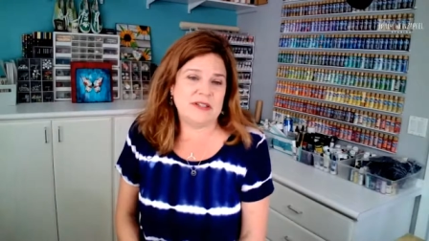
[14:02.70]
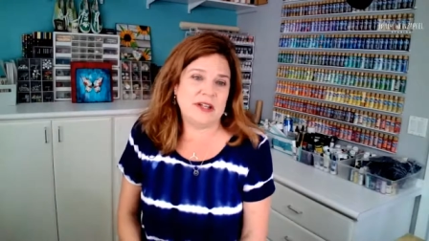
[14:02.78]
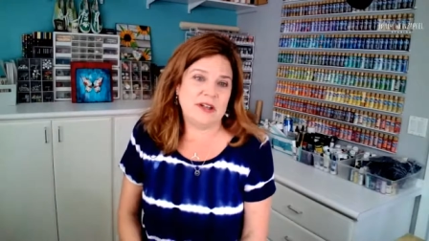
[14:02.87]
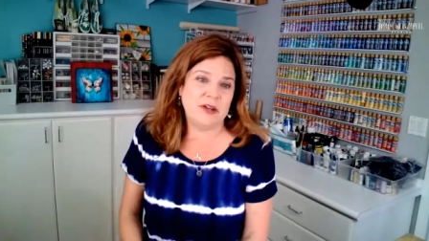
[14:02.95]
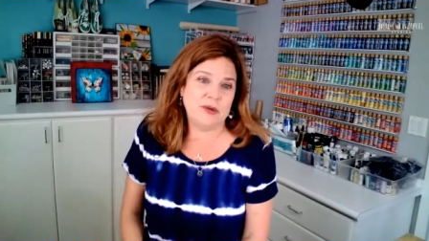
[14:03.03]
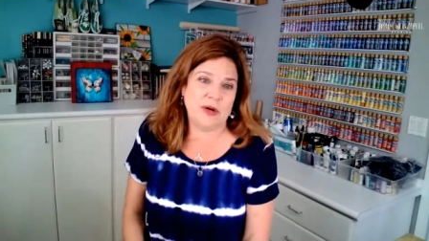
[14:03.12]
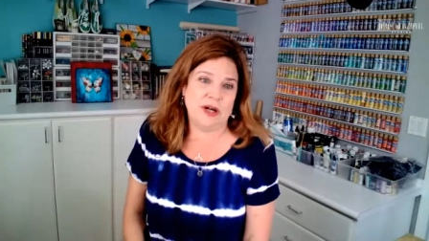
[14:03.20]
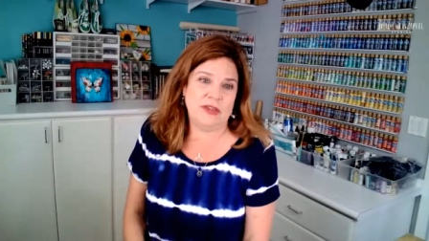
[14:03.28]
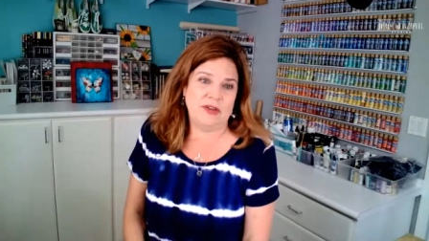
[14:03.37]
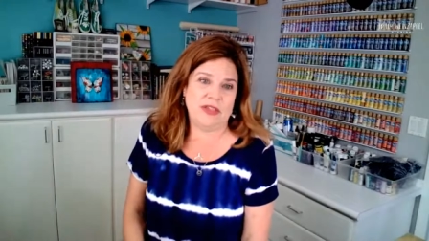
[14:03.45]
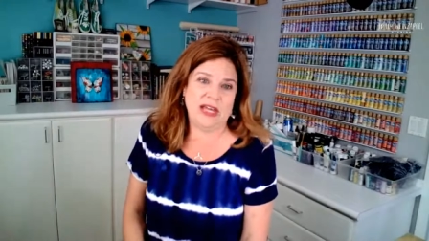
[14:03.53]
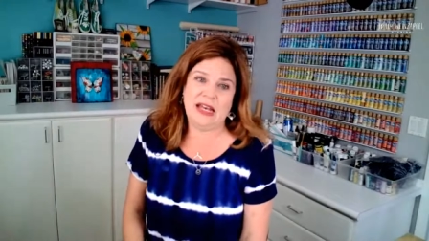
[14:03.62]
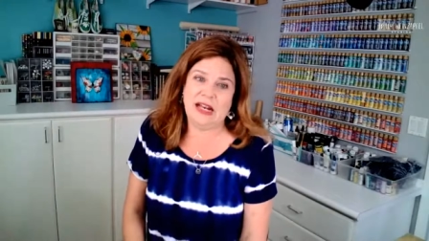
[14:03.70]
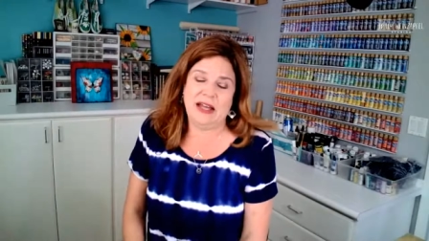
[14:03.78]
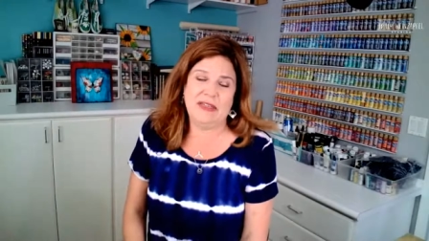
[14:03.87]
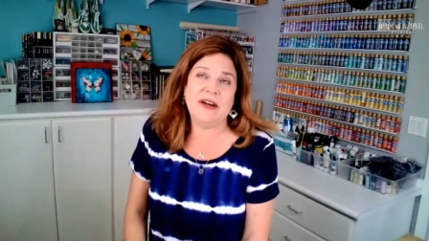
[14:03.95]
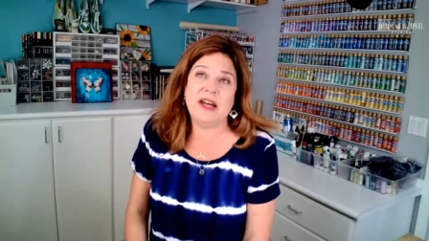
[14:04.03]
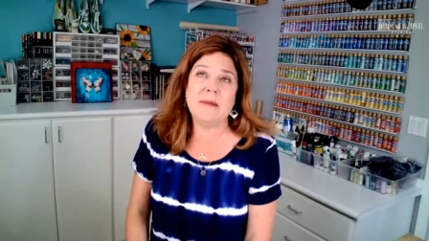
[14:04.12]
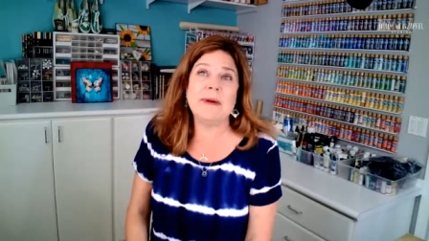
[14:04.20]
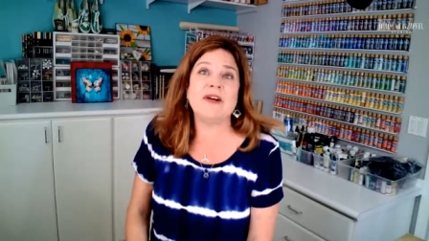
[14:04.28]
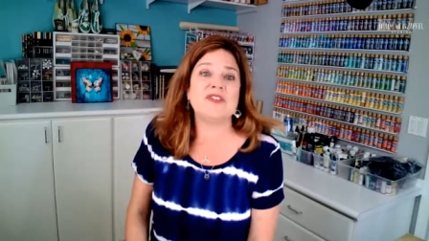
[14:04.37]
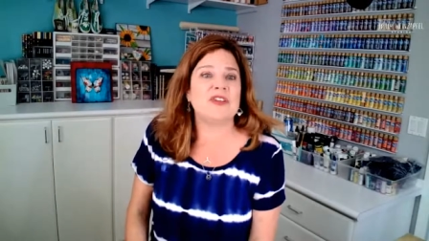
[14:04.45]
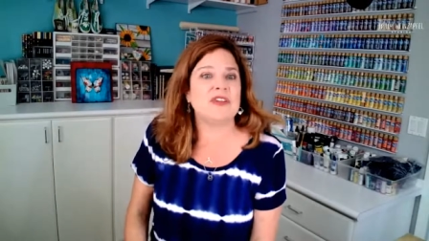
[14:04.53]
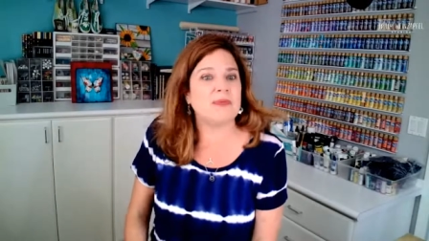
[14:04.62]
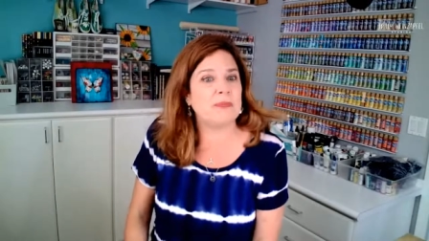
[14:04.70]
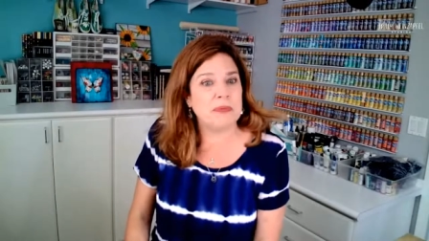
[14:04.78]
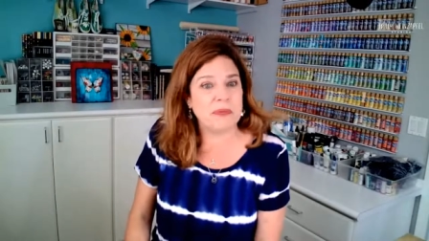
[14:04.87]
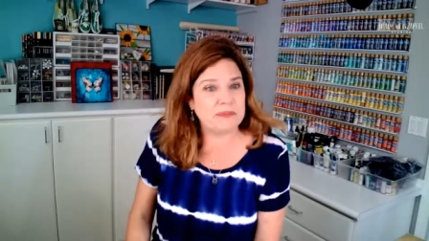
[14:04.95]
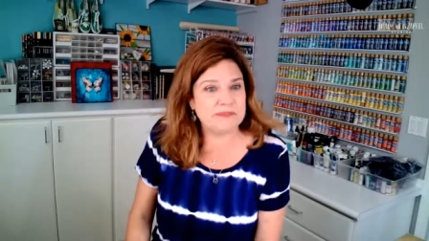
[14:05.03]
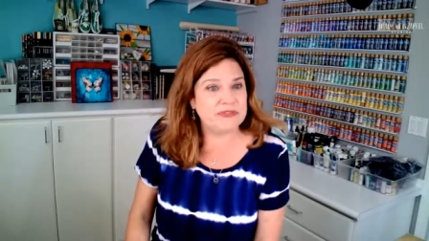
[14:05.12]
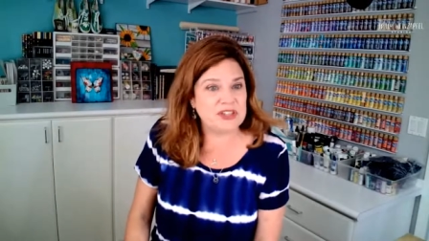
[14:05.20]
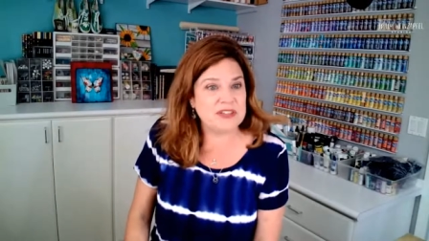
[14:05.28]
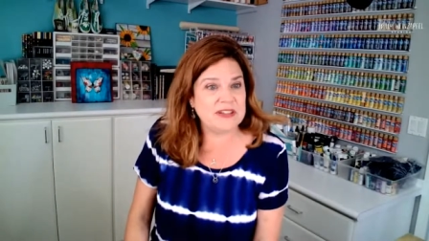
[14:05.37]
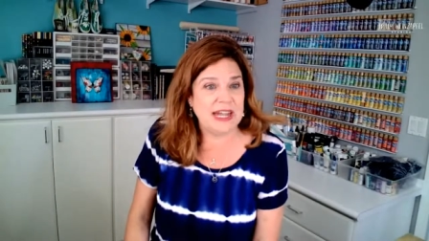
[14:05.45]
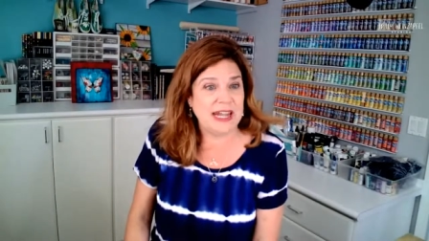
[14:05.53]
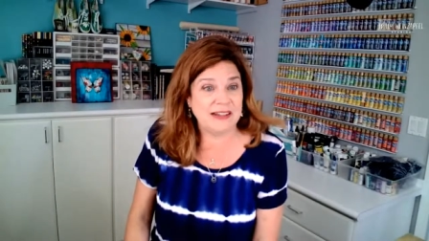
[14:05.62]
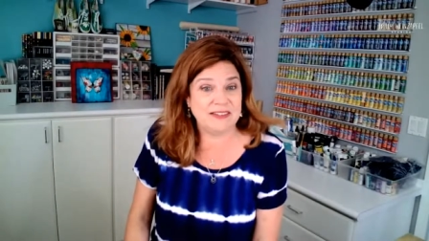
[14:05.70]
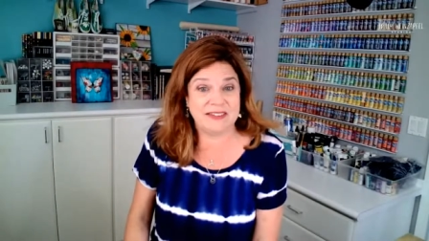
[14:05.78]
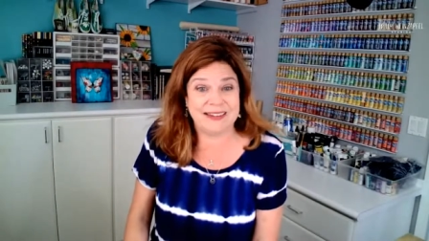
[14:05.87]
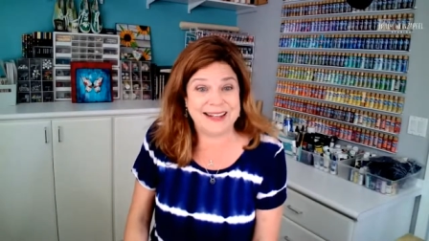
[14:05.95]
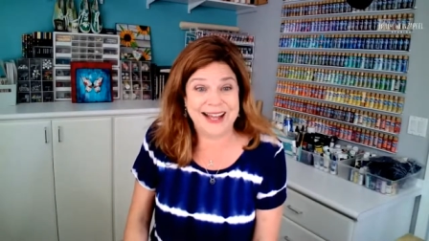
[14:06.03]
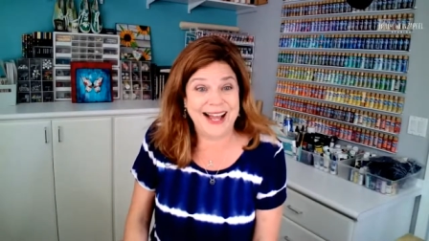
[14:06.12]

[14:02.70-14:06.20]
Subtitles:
tell you other than I thought about just canceling.